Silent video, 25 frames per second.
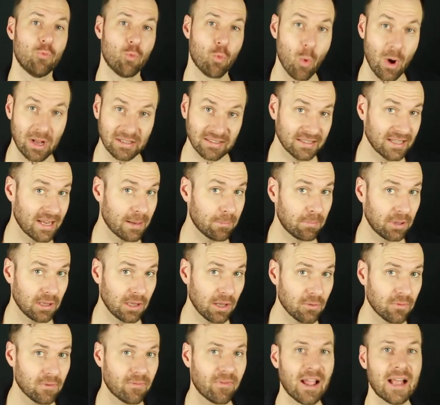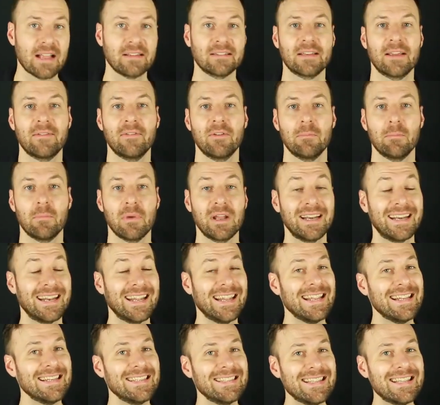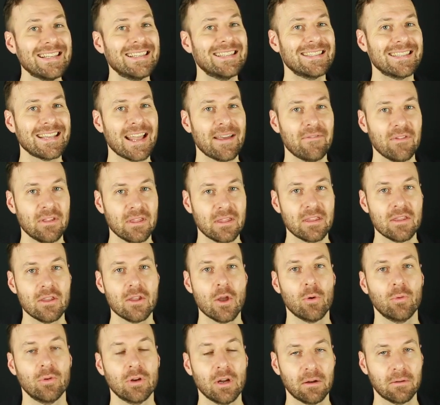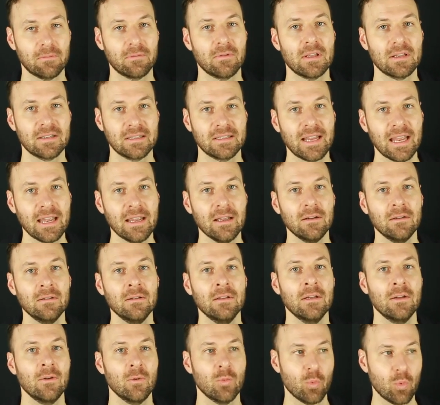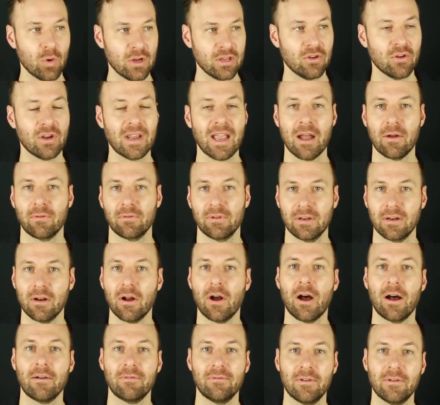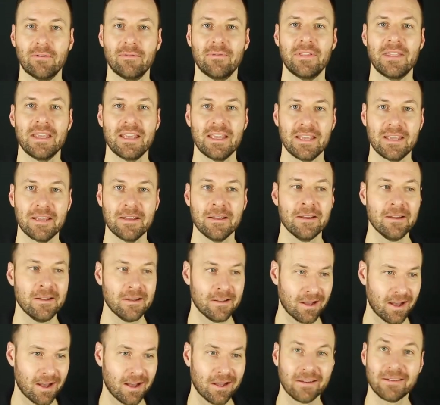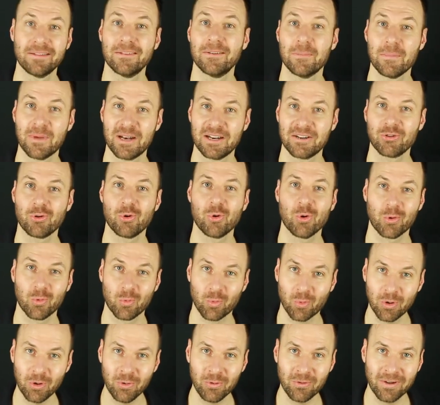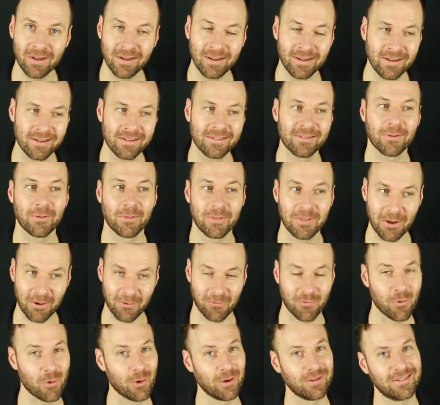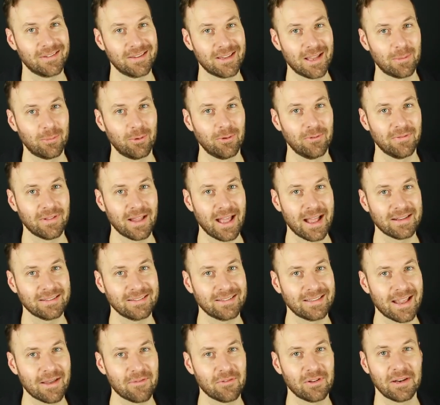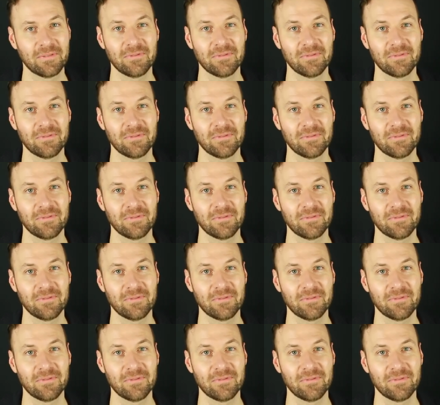one step below flat 7, but it is the 7th note of the scale when you count it off of the diminished chord root, so therefore it's double flat 7.